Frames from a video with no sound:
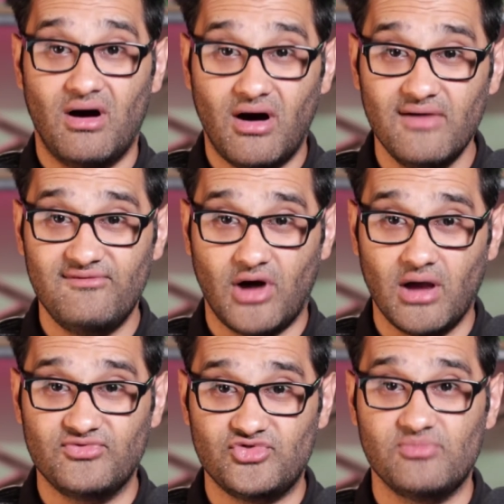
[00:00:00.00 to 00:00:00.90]
I've
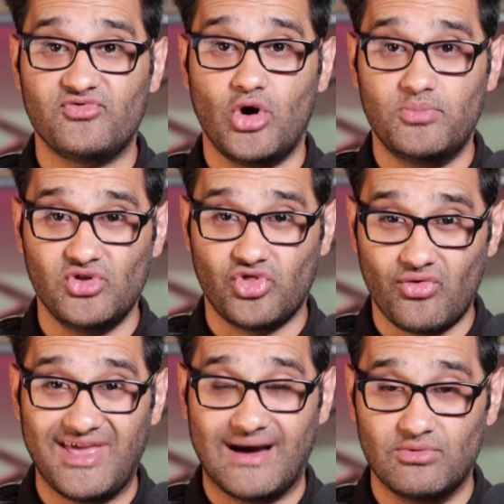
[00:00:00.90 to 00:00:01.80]
live streamed for up to
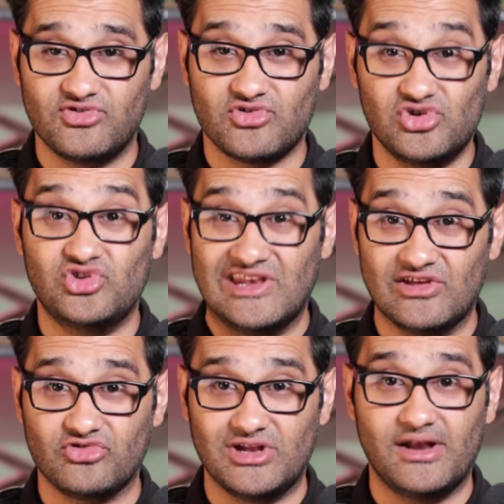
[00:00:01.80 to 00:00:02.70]
3 hours
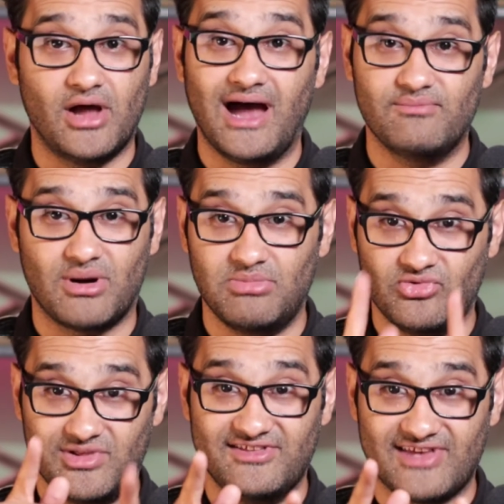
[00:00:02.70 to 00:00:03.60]
continuously and not had
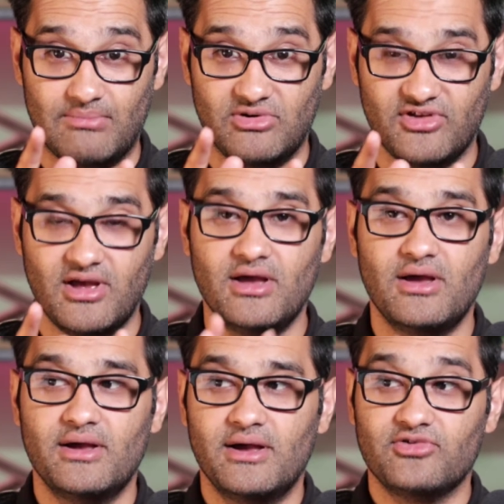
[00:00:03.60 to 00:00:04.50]
problems with these cameras.
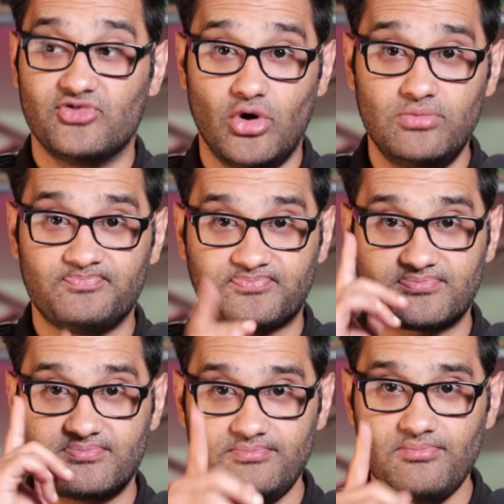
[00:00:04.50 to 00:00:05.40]
So
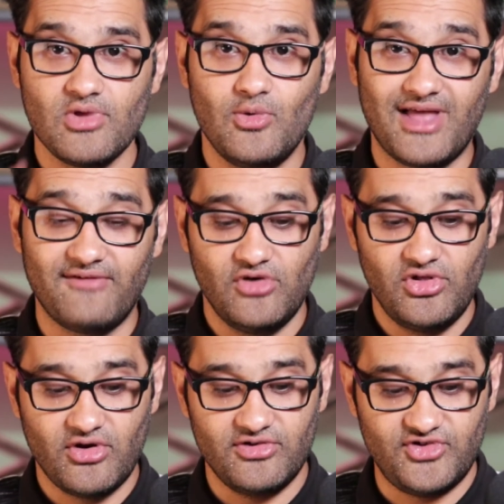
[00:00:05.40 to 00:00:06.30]
without
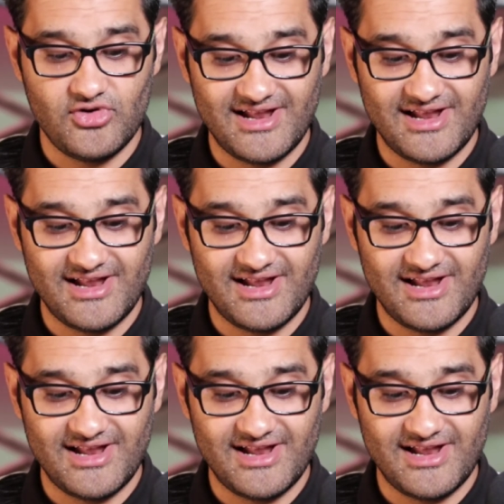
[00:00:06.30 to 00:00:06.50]
further ado,